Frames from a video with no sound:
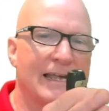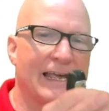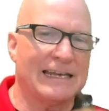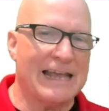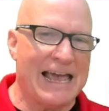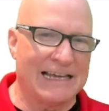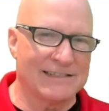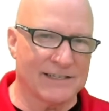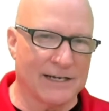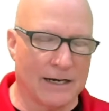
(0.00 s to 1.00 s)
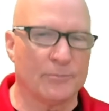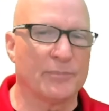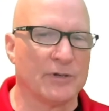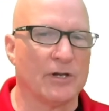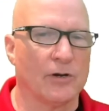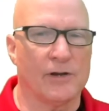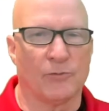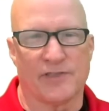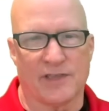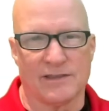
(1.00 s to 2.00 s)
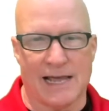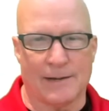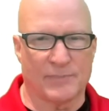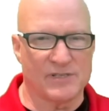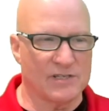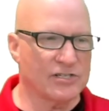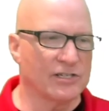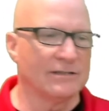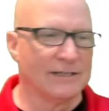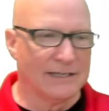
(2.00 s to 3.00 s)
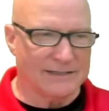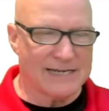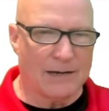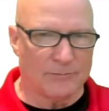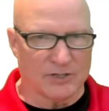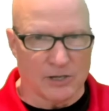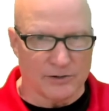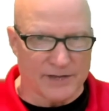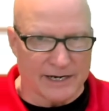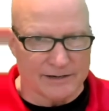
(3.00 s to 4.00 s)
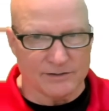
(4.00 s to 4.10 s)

it adds it up within that position down below there.